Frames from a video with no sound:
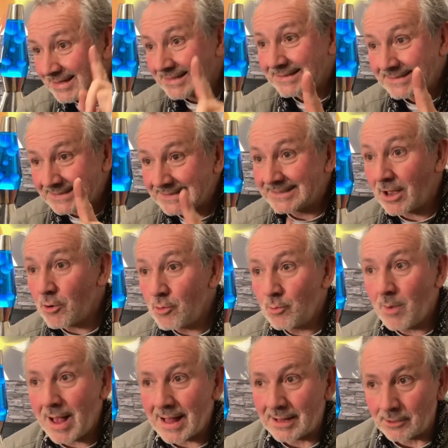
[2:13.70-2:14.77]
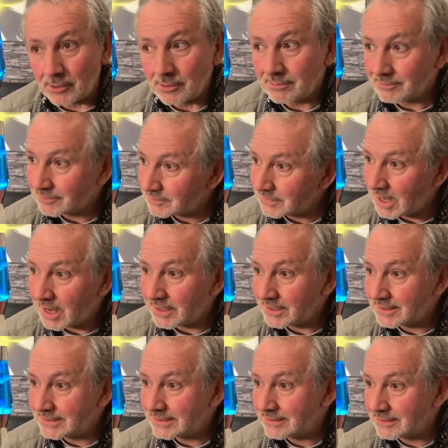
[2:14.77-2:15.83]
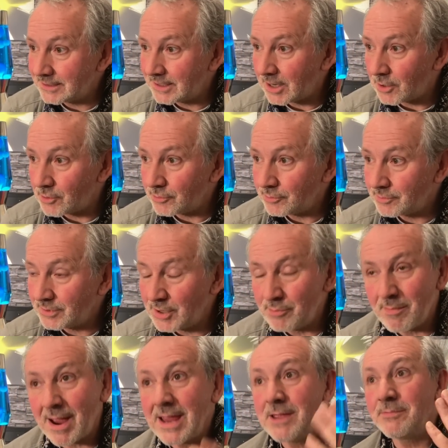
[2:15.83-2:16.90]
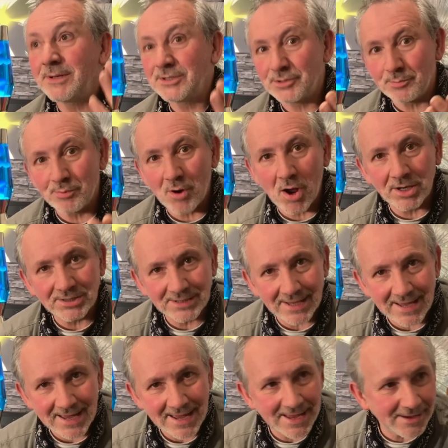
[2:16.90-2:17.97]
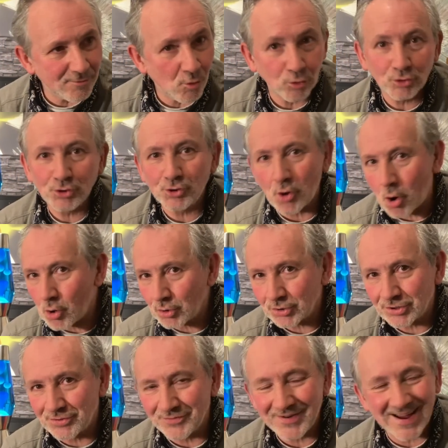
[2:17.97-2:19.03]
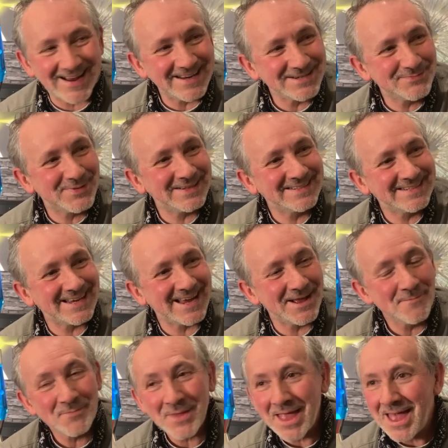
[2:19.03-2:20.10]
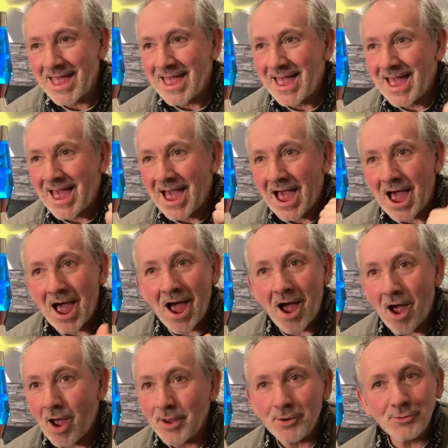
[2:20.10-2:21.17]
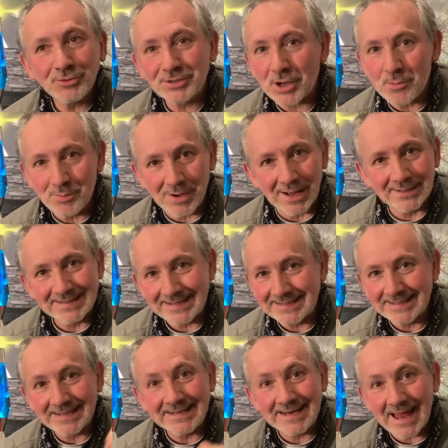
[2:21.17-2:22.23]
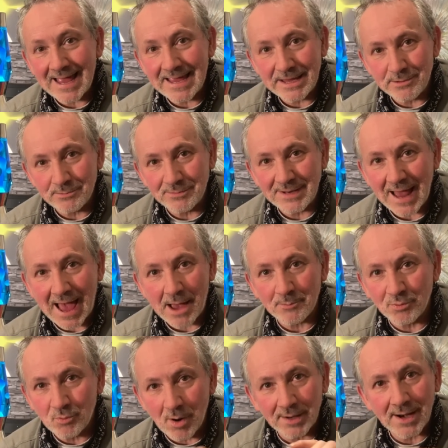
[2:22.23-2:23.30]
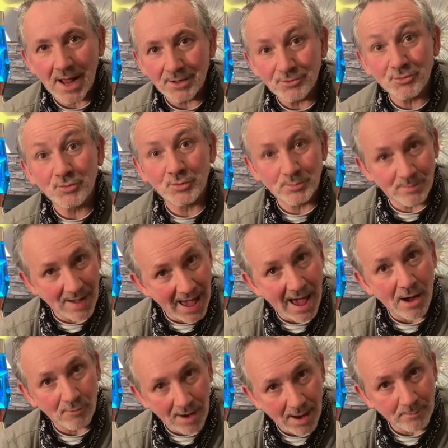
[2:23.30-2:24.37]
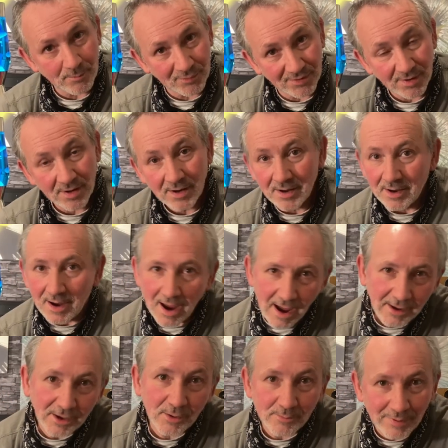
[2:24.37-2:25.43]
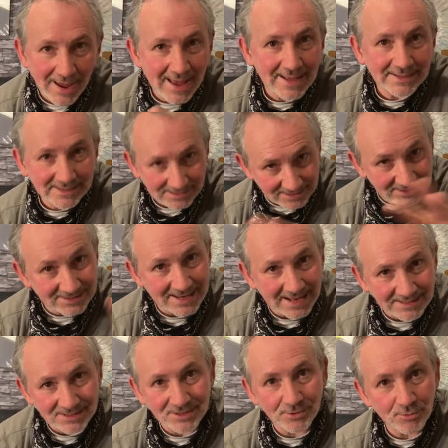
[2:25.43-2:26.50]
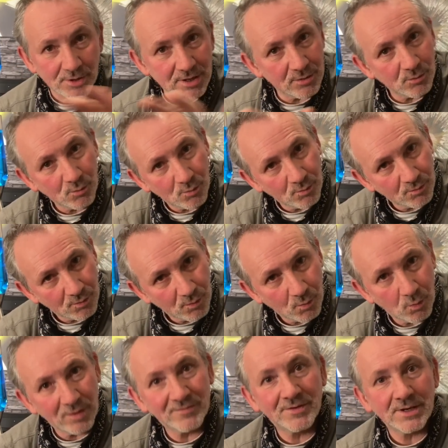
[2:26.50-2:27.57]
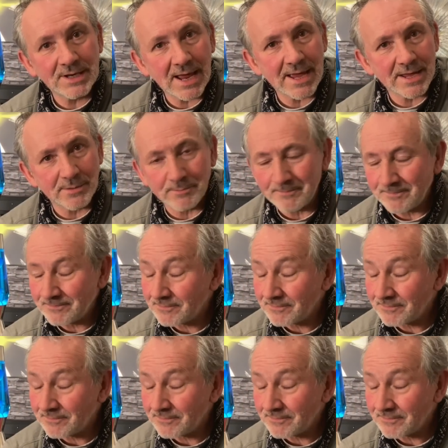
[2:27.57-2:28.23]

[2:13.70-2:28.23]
So well, and you may be surprised to hear or shocked, right? But I also plugged in the name NAP 100 power amp and compared the Sansui with the name.